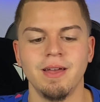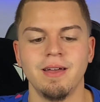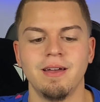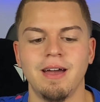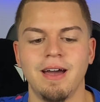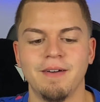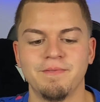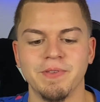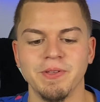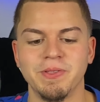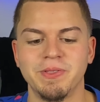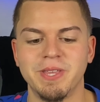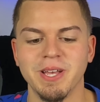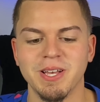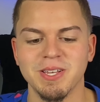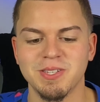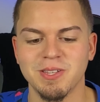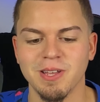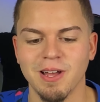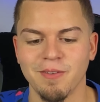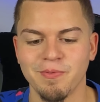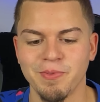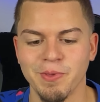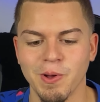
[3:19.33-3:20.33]
Have to
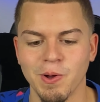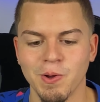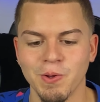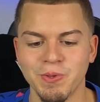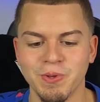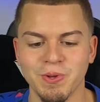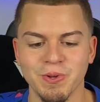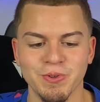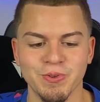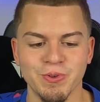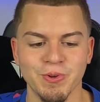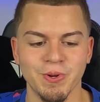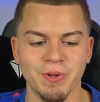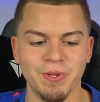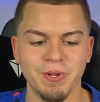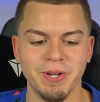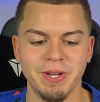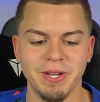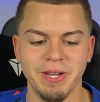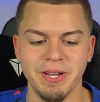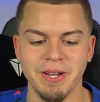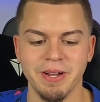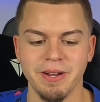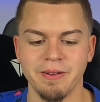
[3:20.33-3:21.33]
dust off the old controller
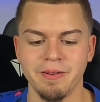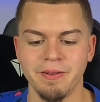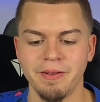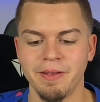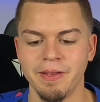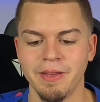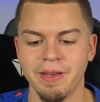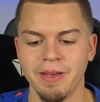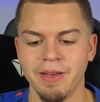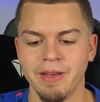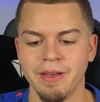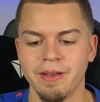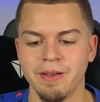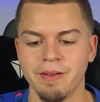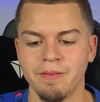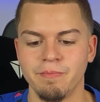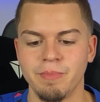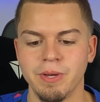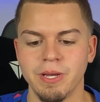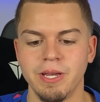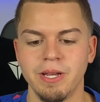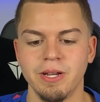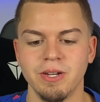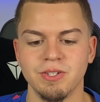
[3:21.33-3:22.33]
here.
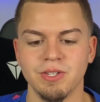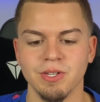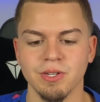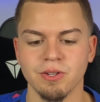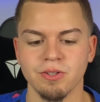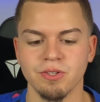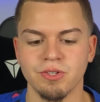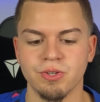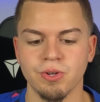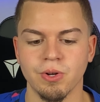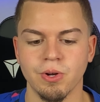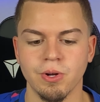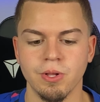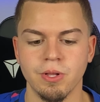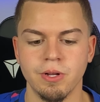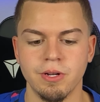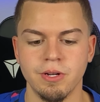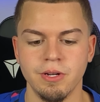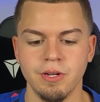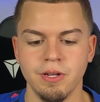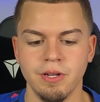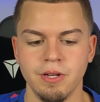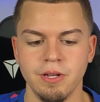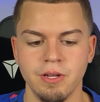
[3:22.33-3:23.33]
But here's a
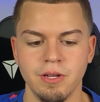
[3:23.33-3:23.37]
controller.